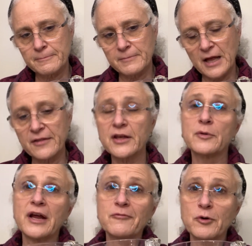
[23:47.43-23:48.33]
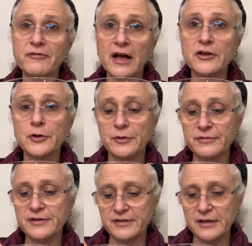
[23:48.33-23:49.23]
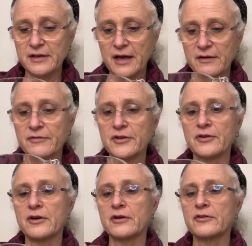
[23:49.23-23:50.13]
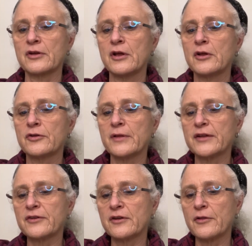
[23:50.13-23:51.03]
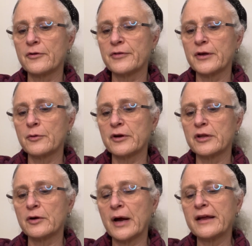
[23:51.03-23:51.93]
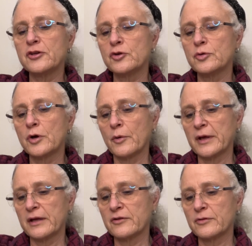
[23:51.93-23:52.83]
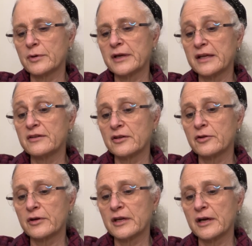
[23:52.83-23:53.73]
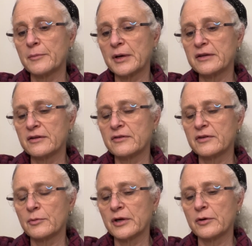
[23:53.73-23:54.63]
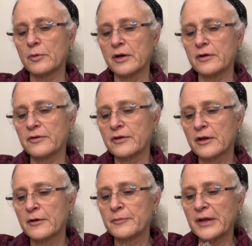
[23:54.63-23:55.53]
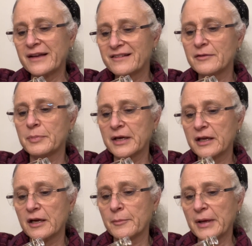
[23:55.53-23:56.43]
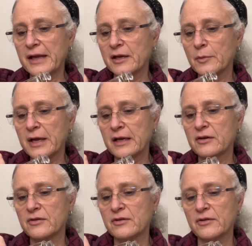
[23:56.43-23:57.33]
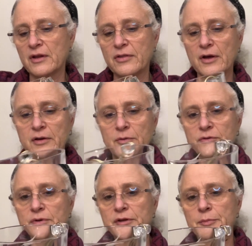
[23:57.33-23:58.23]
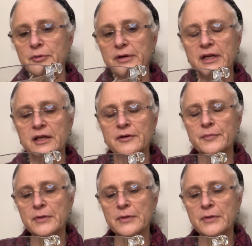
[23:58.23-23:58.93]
I think it would have more value if it did have the tongs. So that's another thing where, you know, I knew going into it, I did look it up, I did see what it was. I did pick it up anyway, just because I thought it was really pretty.